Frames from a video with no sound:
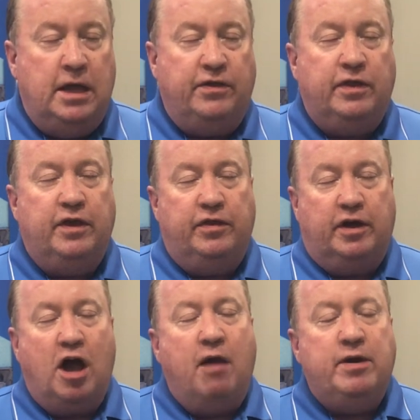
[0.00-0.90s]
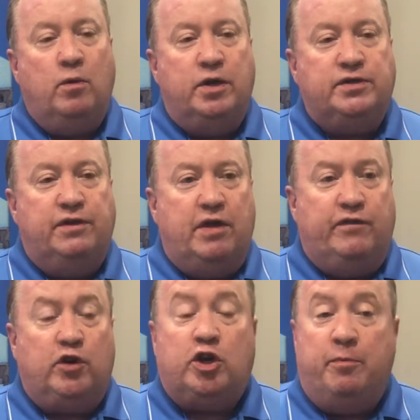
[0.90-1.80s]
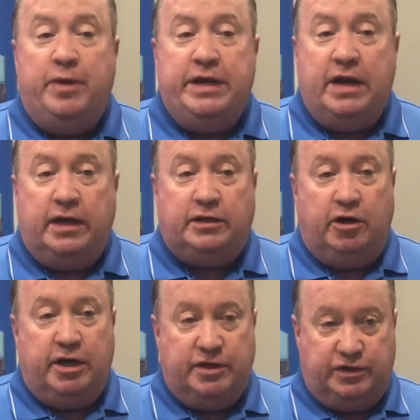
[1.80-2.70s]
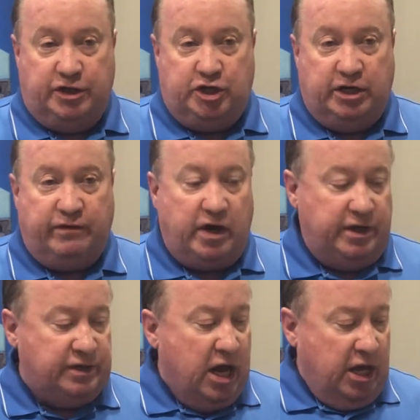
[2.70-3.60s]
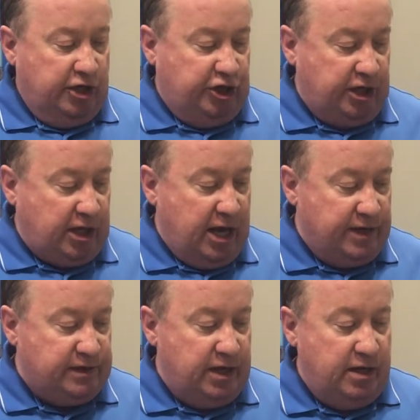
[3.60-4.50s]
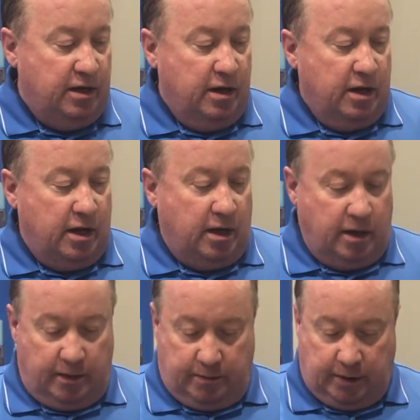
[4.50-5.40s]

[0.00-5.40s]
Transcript: Yeah, the comment was, if you're competing out there against the Chick vise, Chick has I